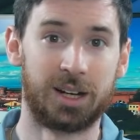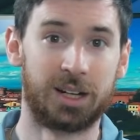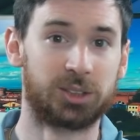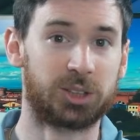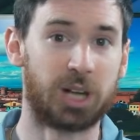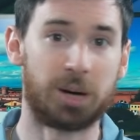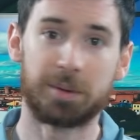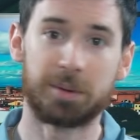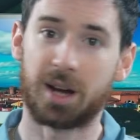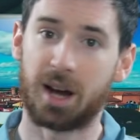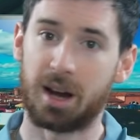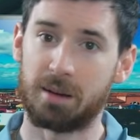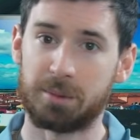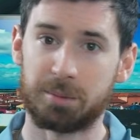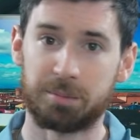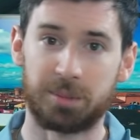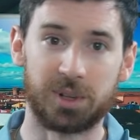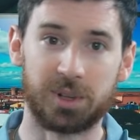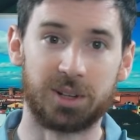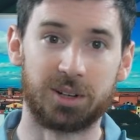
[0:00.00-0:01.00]
Drop a
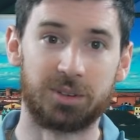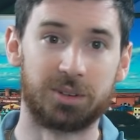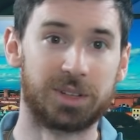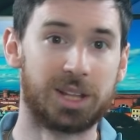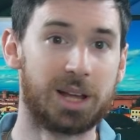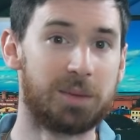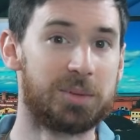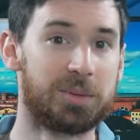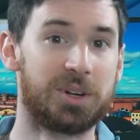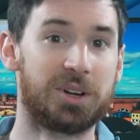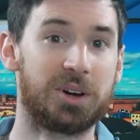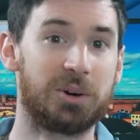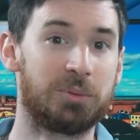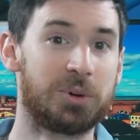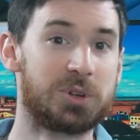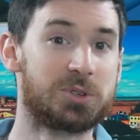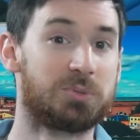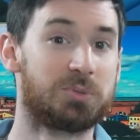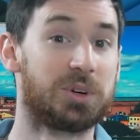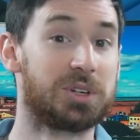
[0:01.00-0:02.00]
comment below and let me know
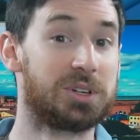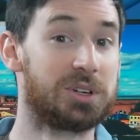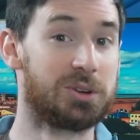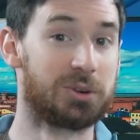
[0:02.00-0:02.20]
which one